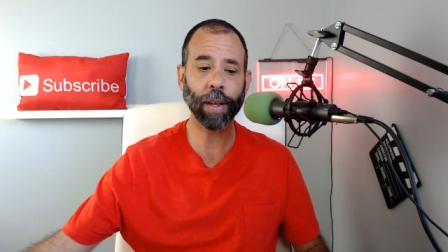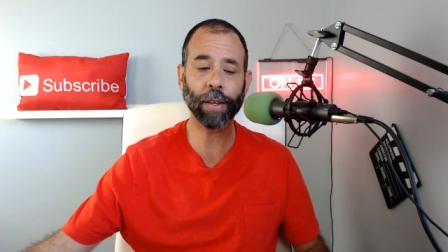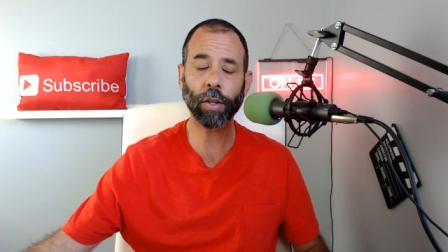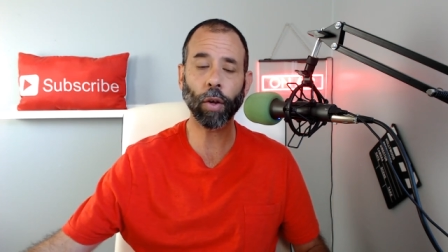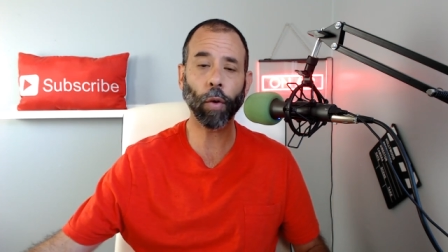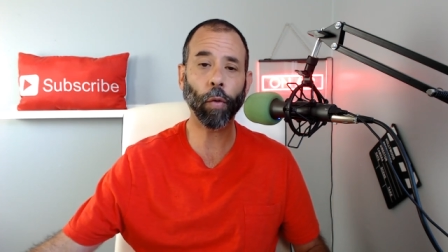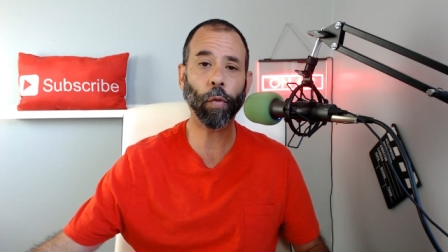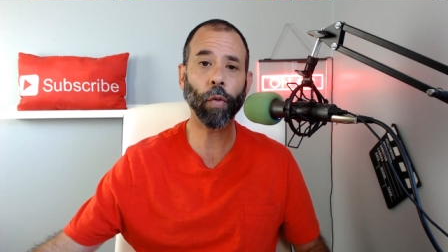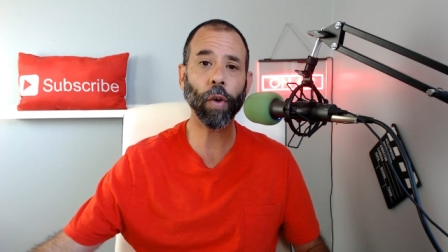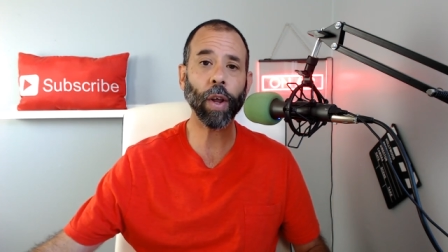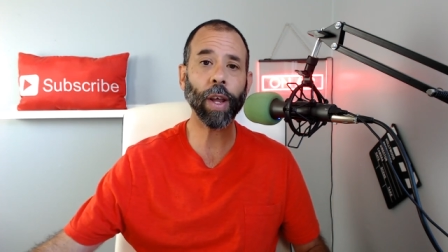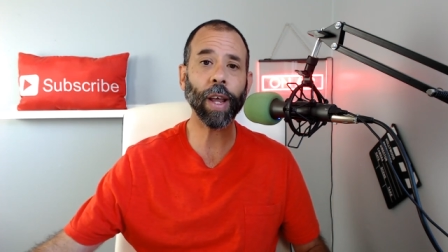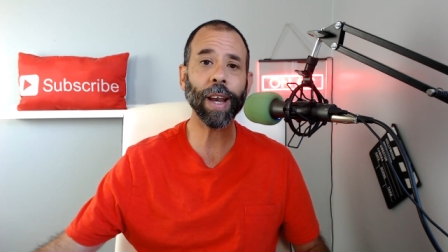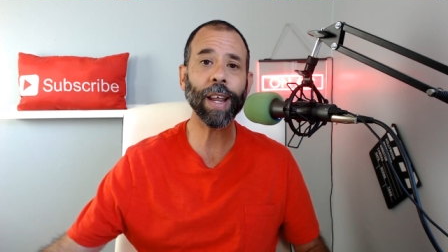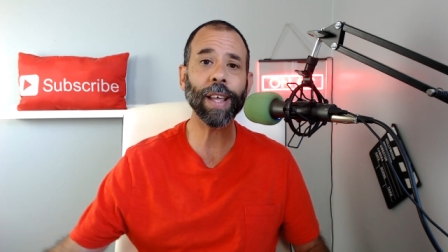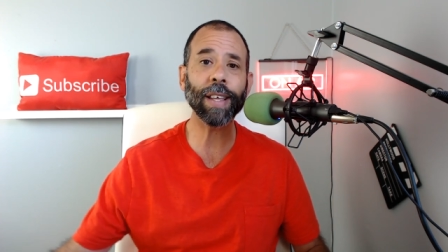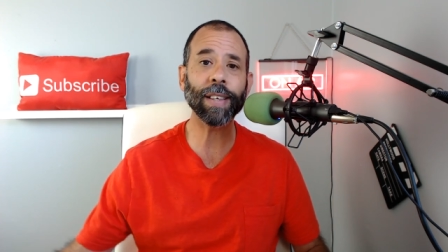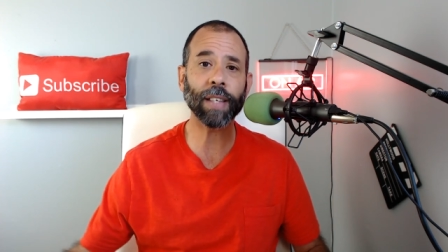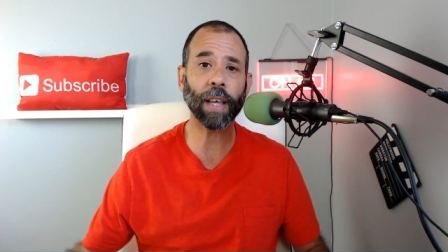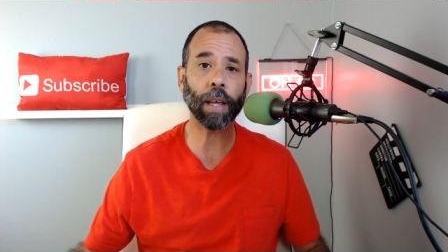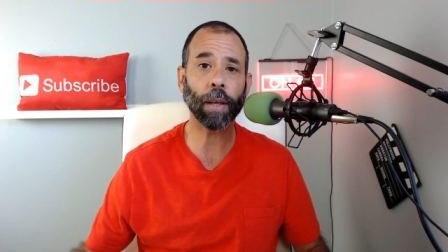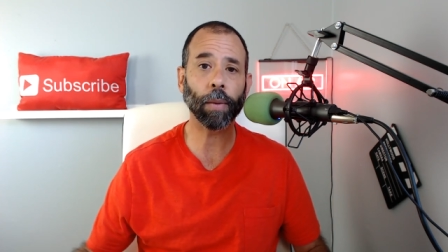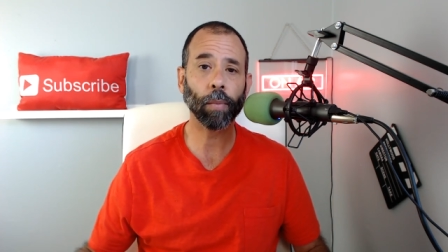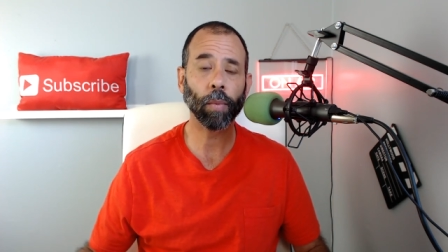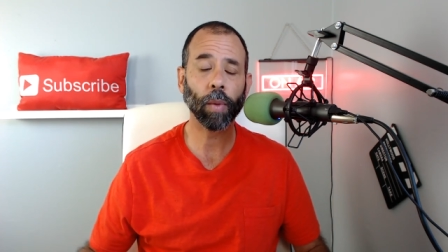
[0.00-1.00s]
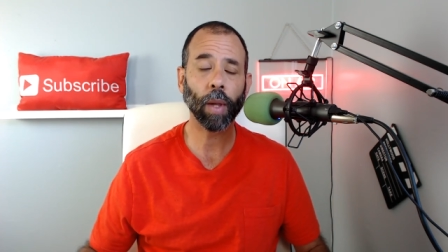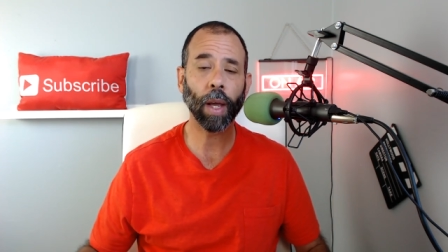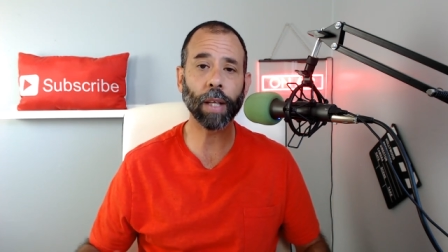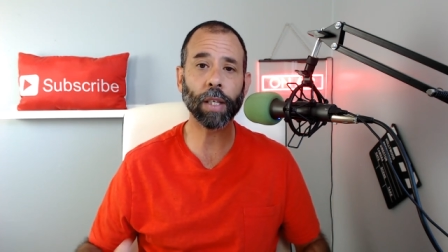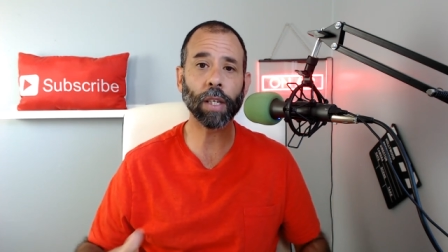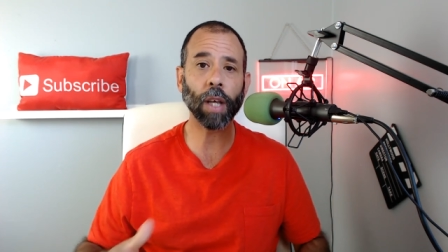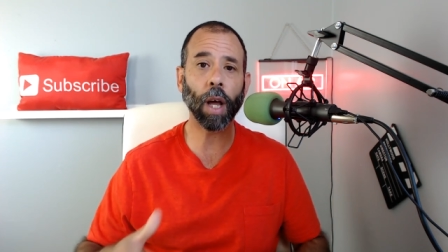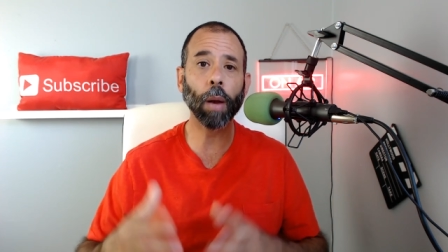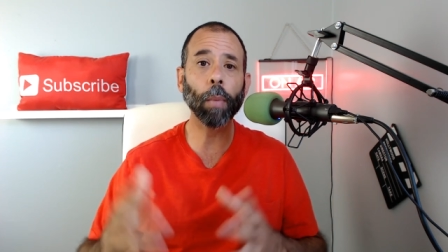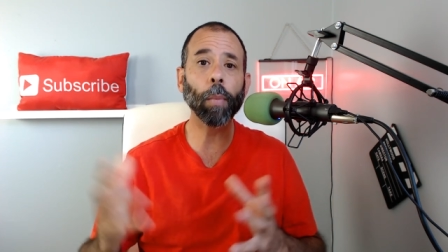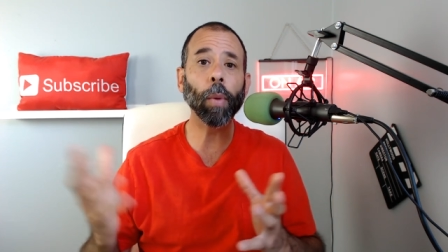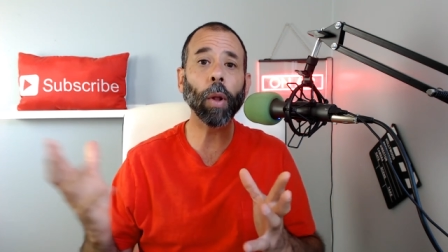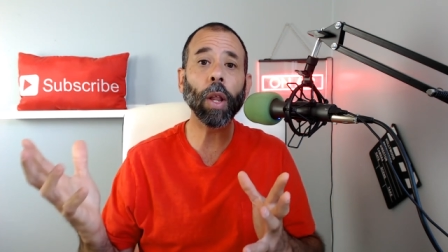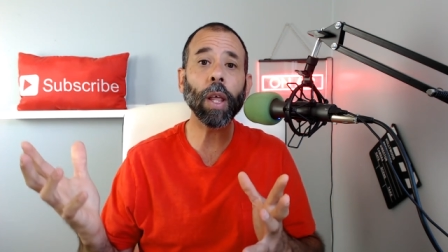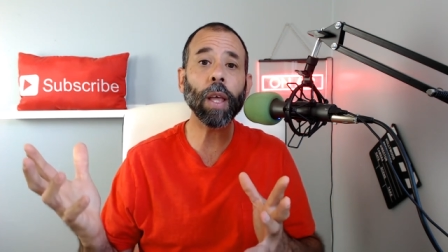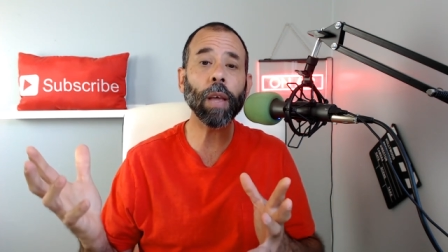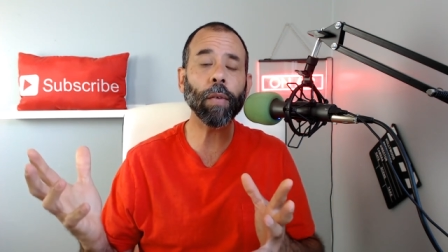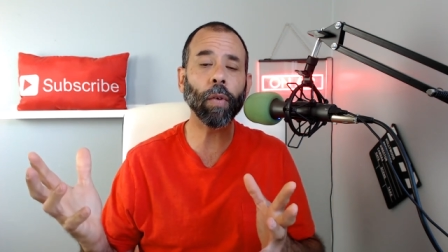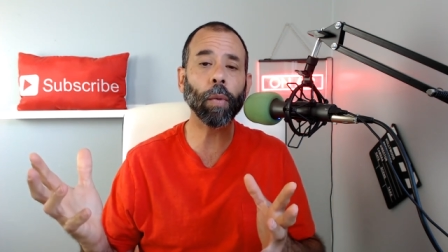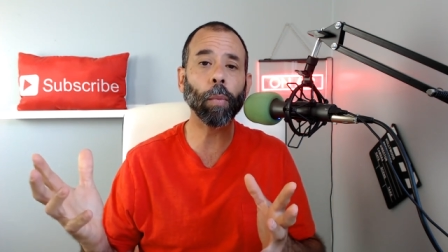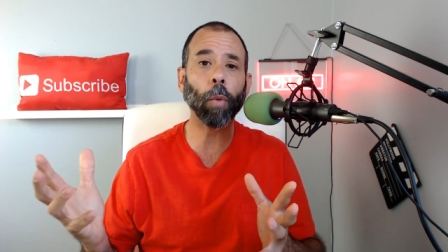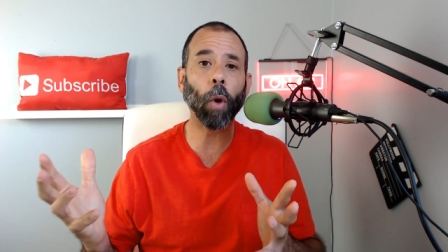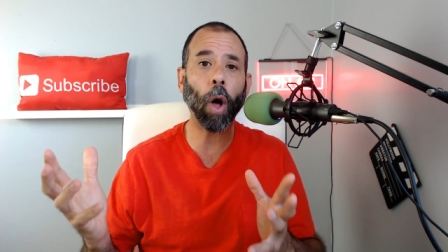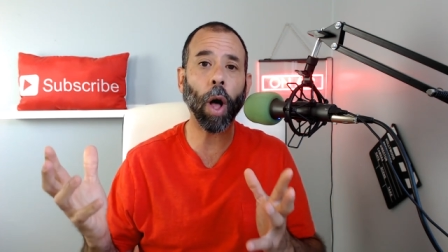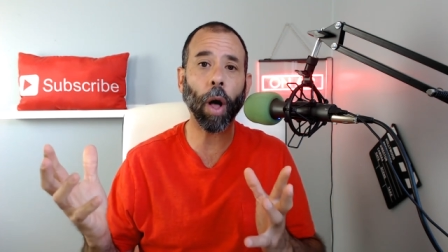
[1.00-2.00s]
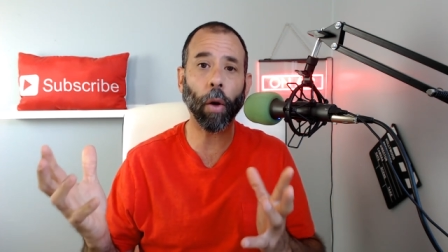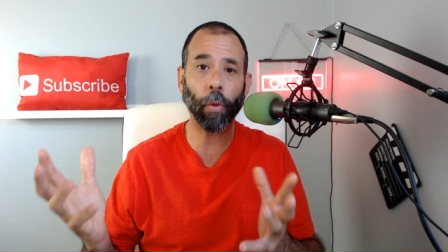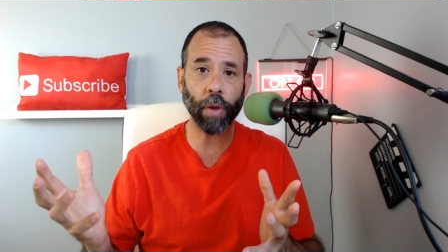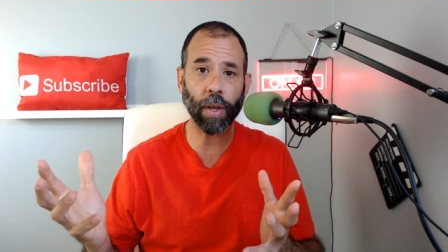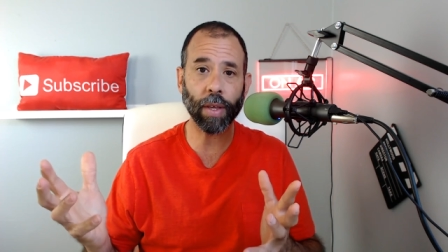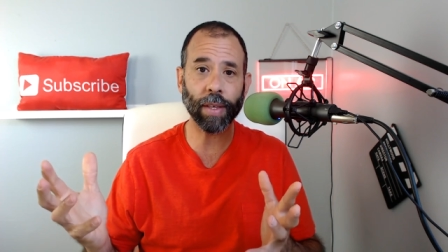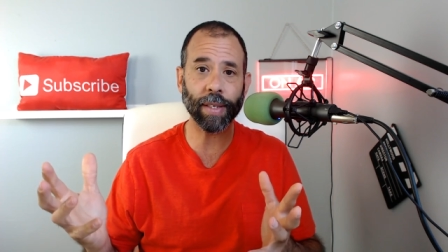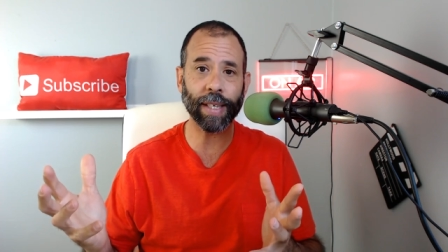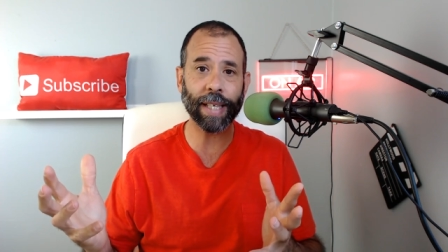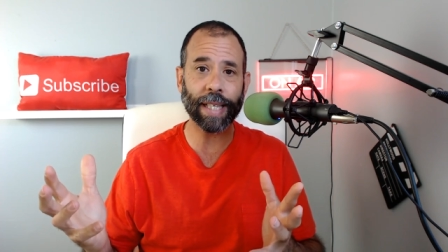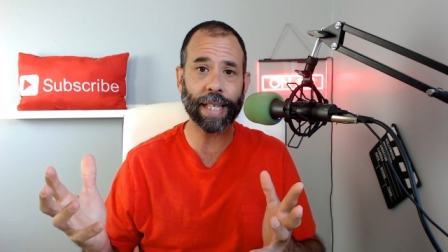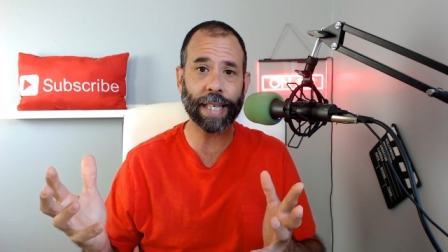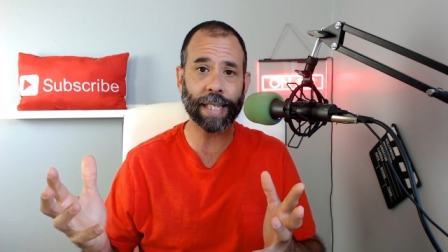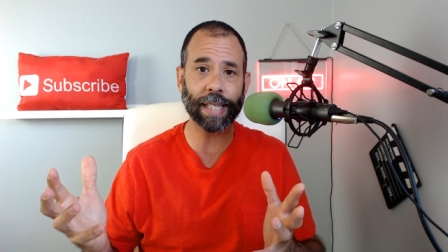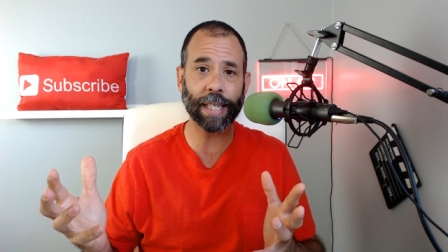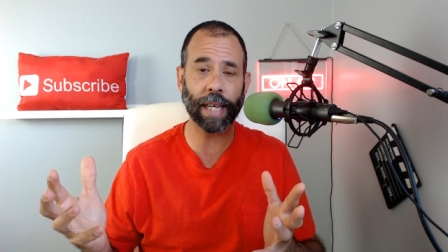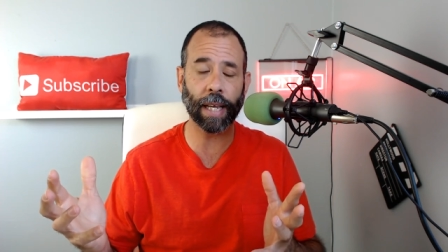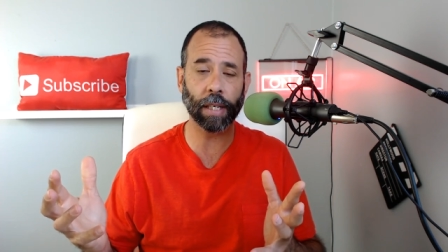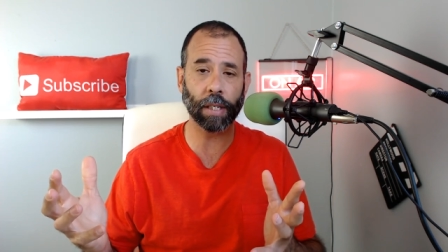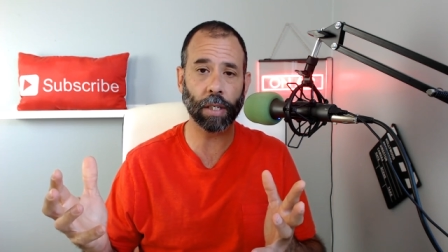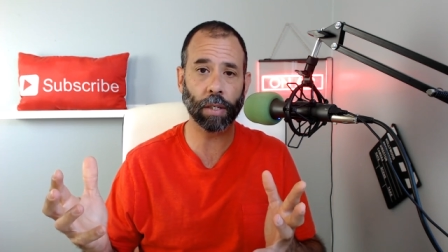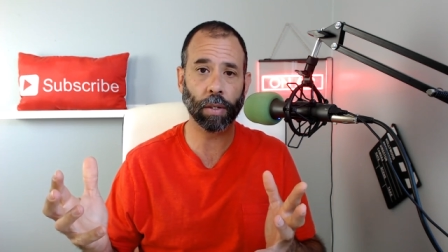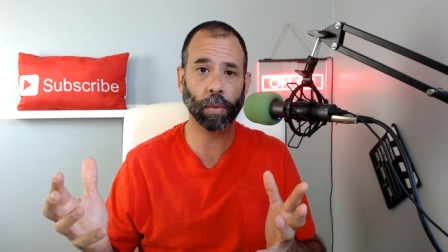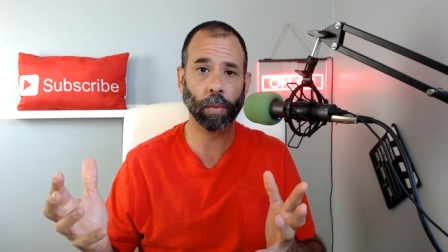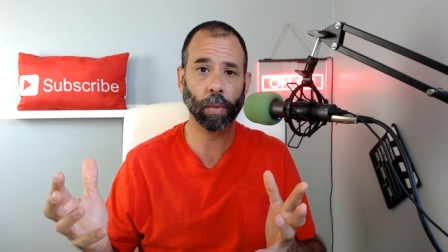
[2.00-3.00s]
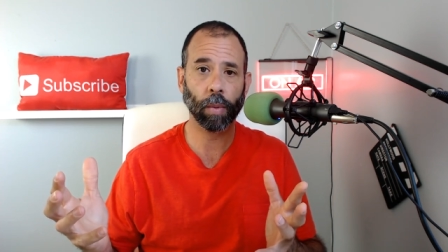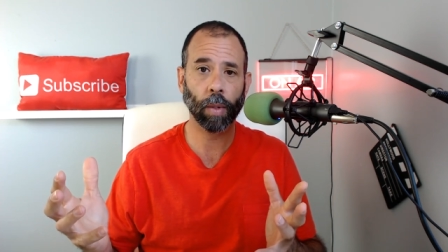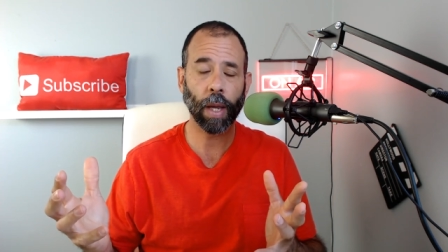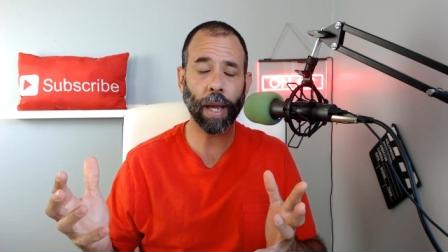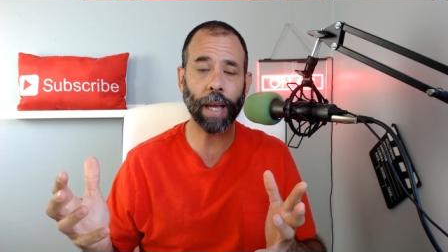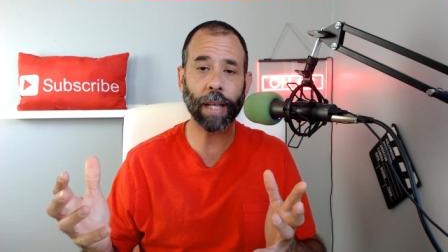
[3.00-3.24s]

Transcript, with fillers: It's so freaking easy. It's unbelievable how easy this is.